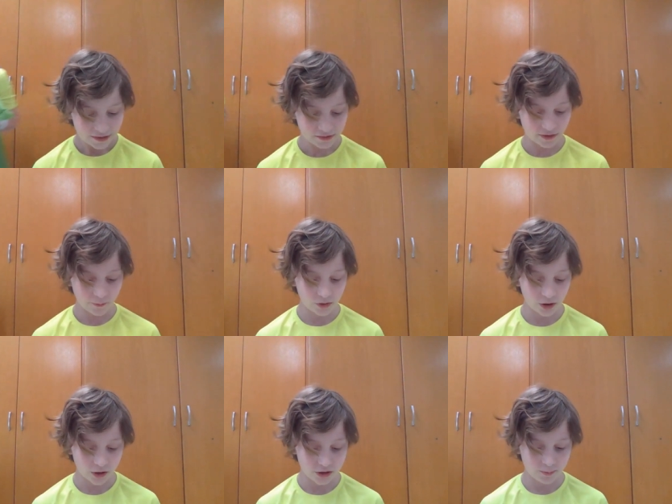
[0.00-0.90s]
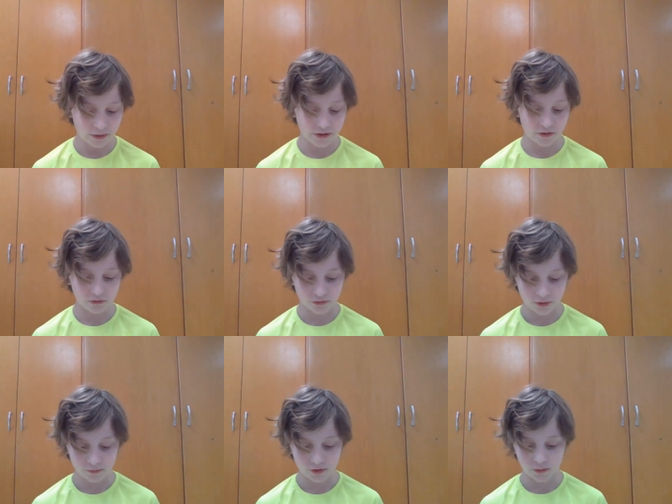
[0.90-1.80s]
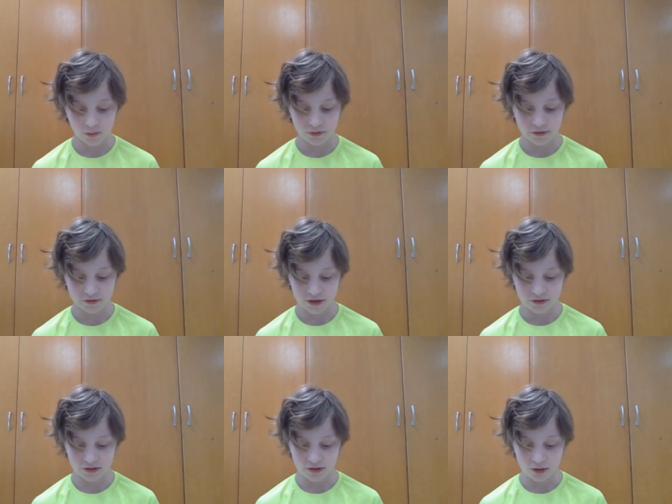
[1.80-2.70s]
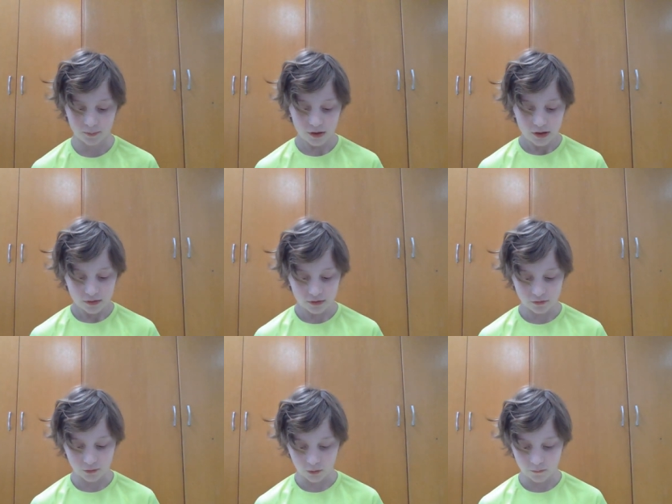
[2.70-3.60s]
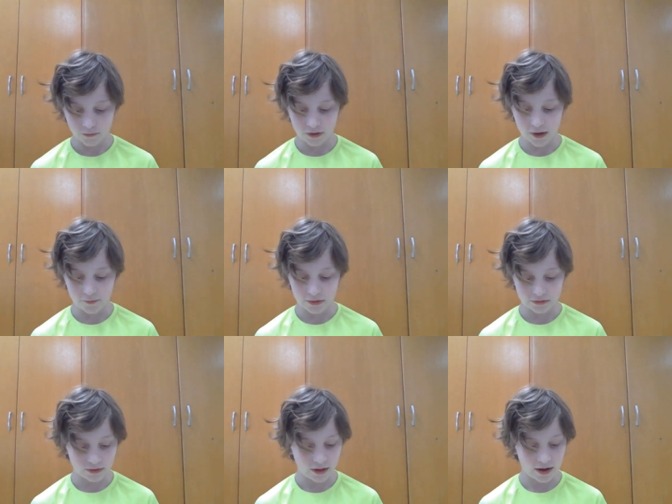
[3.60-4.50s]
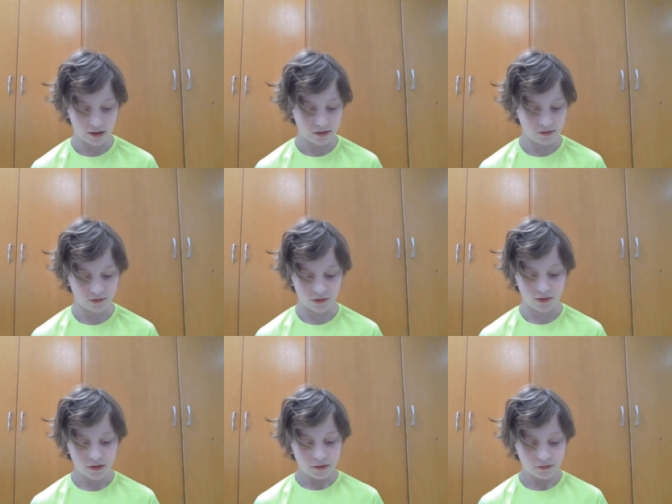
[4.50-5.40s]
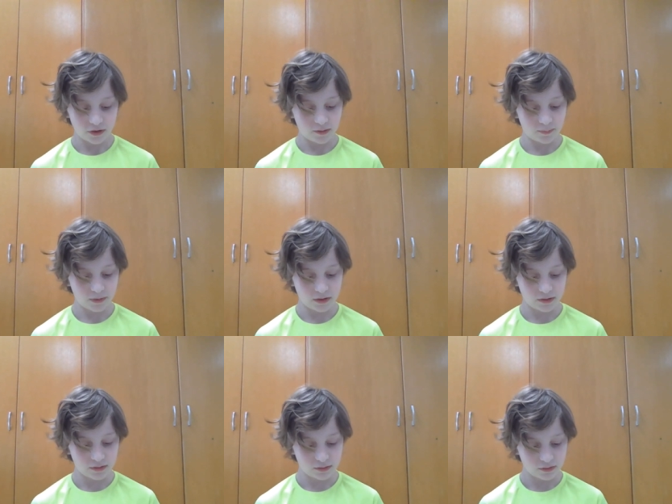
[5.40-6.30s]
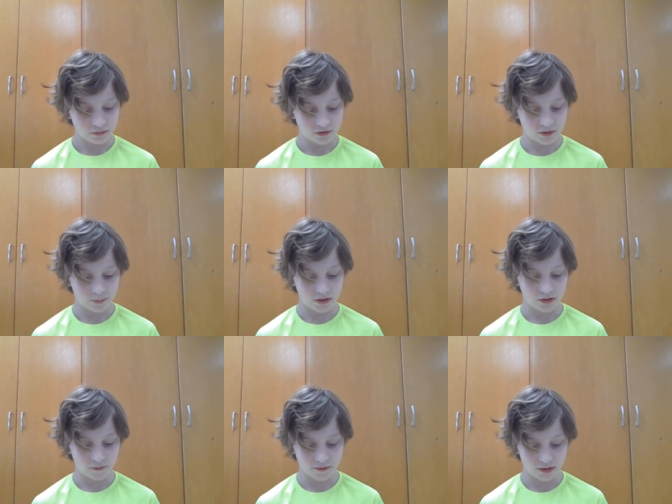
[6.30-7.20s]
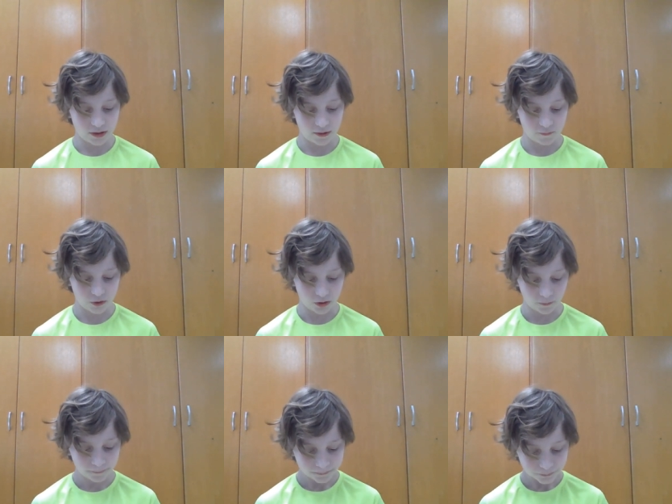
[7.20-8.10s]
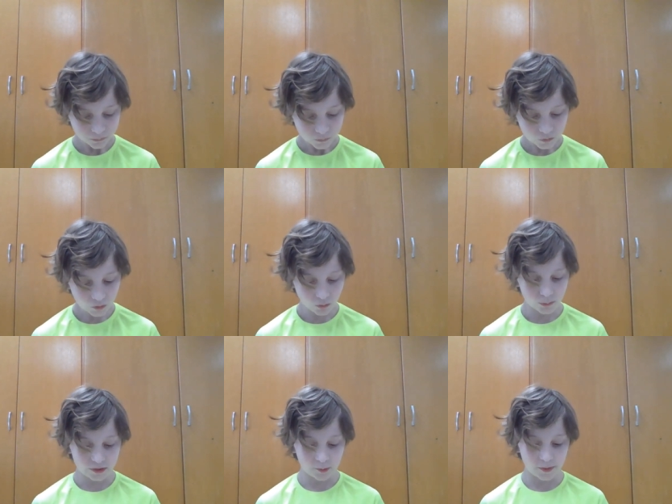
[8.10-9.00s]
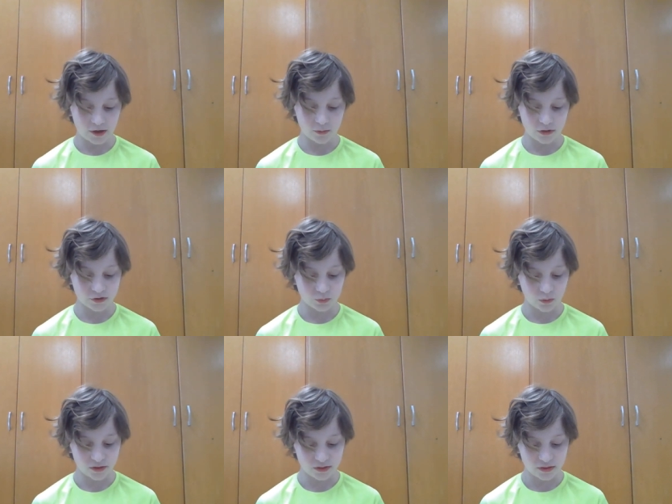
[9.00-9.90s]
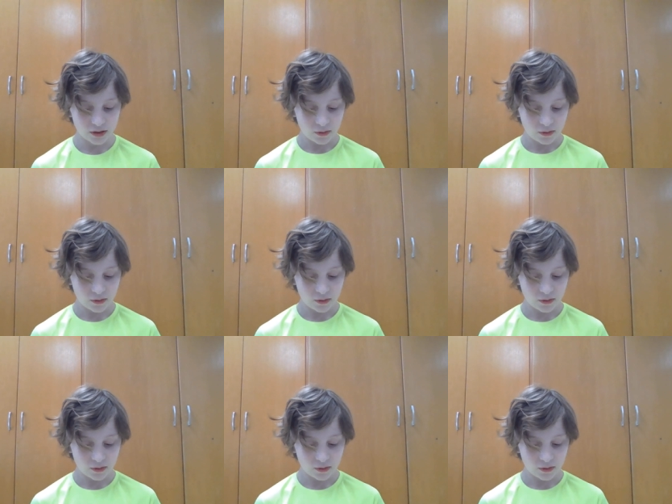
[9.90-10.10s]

It's every hockey player's dream to hold the Stanley Cup, the trophy given to the NHL champion champion of every year. When the Penguins won